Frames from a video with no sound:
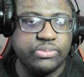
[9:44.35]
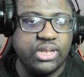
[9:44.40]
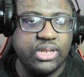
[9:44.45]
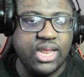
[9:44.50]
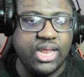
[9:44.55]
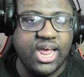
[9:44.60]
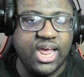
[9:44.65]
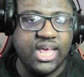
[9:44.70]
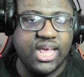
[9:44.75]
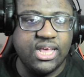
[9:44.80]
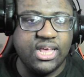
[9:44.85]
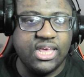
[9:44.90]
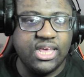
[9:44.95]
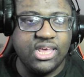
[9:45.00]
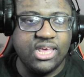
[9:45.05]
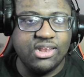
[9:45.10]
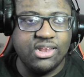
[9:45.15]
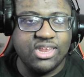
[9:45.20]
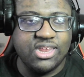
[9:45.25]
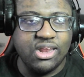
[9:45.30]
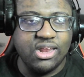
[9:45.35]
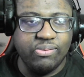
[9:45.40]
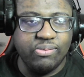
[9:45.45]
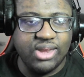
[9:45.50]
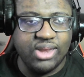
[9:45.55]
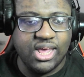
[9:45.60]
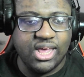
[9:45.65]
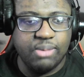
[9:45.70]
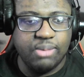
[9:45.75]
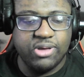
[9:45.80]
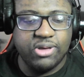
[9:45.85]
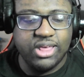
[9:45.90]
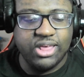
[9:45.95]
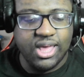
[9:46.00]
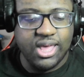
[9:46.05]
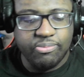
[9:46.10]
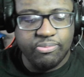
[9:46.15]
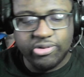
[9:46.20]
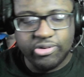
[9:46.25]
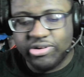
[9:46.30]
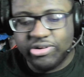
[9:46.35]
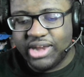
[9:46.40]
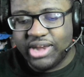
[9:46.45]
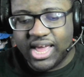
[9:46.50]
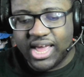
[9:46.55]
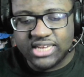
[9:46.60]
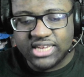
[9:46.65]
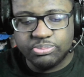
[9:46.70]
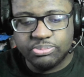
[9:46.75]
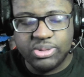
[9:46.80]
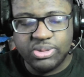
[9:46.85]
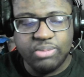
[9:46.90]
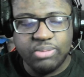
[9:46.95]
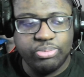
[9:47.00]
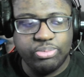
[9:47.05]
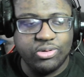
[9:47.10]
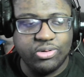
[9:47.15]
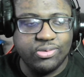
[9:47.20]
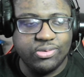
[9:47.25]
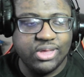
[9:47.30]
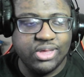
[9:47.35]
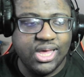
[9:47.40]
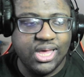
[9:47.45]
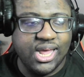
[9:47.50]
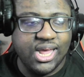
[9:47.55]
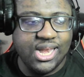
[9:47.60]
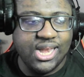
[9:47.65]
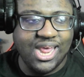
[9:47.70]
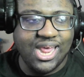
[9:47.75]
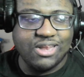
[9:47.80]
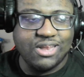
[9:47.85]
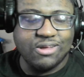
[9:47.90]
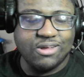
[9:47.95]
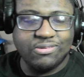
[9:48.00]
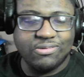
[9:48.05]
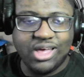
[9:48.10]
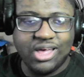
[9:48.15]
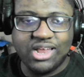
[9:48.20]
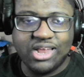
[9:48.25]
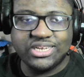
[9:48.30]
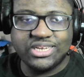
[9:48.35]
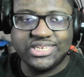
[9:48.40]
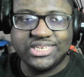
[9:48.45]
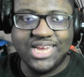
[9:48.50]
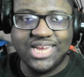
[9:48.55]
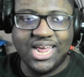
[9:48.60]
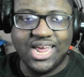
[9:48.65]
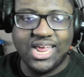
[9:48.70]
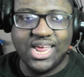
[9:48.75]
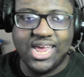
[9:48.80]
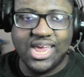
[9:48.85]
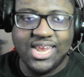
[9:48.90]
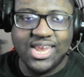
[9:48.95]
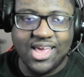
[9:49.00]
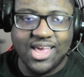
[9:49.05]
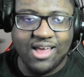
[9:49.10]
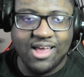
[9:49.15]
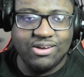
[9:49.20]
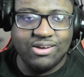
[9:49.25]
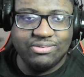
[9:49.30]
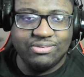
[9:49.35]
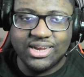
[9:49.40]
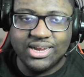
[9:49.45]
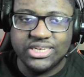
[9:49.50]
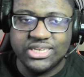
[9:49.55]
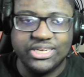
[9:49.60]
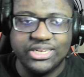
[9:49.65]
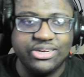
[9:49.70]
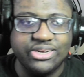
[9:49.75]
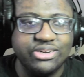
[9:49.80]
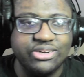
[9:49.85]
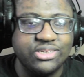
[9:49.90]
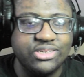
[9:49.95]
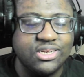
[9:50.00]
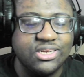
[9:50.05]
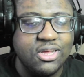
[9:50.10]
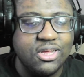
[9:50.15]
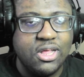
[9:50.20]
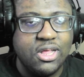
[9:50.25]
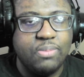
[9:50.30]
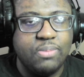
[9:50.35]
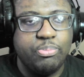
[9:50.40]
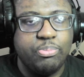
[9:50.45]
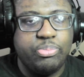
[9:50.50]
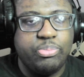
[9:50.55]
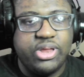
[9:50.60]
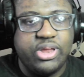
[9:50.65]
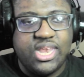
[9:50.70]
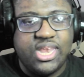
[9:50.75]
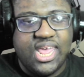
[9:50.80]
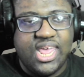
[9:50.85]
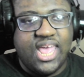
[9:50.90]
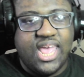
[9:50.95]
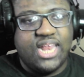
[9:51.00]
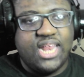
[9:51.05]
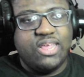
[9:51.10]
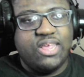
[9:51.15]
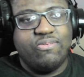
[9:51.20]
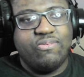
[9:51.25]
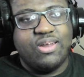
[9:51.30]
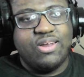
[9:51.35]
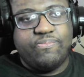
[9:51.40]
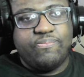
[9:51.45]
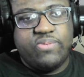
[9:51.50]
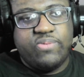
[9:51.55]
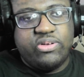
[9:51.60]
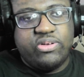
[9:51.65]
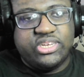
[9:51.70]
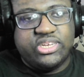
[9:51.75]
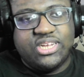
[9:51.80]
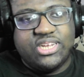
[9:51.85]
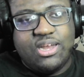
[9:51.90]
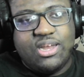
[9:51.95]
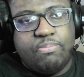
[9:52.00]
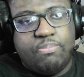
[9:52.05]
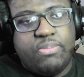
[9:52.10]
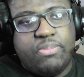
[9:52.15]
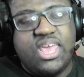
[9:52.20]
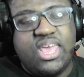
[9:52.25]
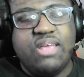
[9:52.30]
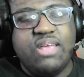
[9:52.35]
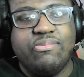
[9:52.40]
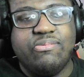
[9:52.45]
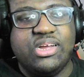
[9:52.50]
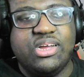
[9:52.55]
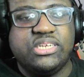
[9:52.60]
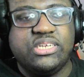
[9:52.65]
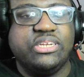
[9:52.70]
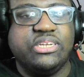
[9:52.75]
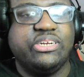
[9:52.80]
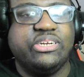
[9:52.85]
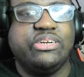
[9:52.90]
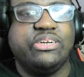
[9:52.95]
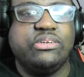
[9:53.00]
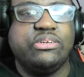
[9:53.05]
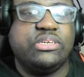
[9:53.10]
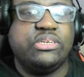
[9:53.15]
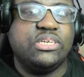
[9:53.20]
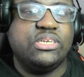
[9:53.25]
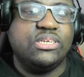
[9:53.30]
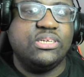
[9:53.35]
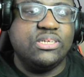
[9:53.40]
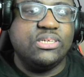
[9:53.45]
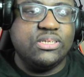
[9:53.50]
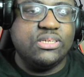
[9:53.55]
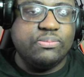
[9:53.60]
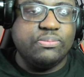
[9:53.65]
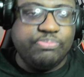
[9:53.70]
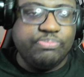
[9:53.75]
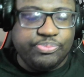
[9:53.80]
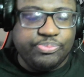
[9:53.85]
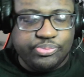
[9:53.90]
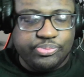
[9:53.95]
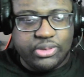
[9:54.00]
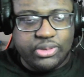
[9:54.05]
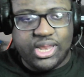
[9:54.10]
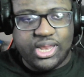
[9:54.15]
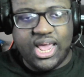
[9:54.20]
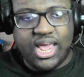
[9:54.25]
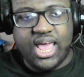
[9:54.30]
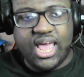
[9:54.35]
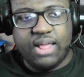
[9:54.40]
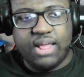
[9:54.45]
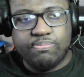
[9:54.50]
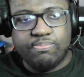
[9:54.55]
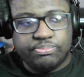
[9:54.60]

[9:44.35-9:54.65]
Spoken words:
Like, you're dealing with a hypocrite-ass people that don't understand any other wrestlers, but then you want to focus on the main wrestlers that